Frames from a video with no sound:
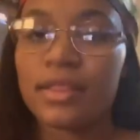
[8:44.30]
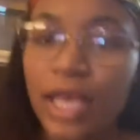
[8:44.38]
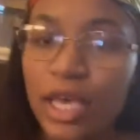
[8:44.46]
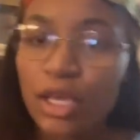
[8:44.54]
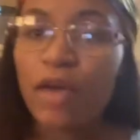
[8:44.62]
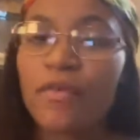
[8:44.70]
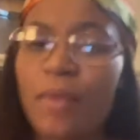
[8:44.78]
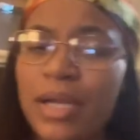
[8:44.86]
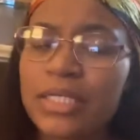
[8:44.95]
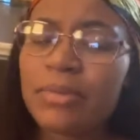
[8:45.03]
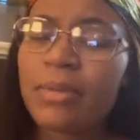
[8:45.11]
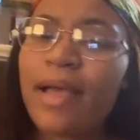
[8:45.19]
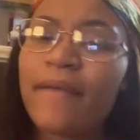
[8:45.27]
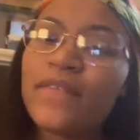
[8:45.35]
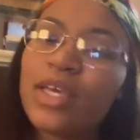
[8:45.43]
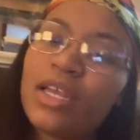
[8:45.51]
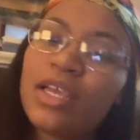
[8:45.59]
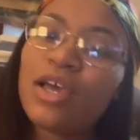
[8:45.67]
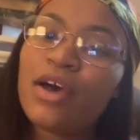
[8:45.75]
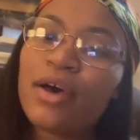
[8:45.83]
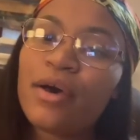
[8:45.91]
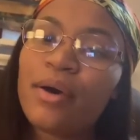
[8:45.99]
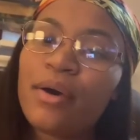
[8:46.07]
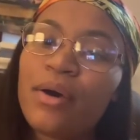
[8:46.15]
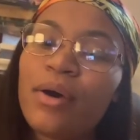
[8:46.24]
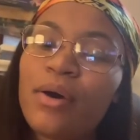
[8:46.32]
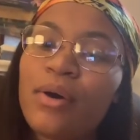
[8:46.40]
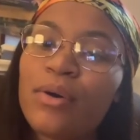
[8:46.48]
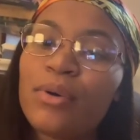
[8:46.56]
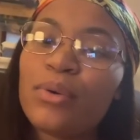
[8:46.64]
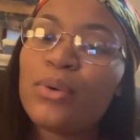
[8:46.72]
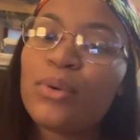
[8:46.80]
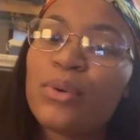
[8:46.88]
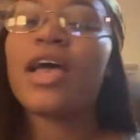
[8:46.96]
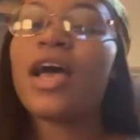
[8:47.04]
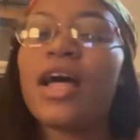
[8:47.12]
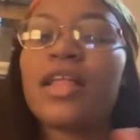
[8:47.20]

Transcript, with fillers: thank y'all for watching my video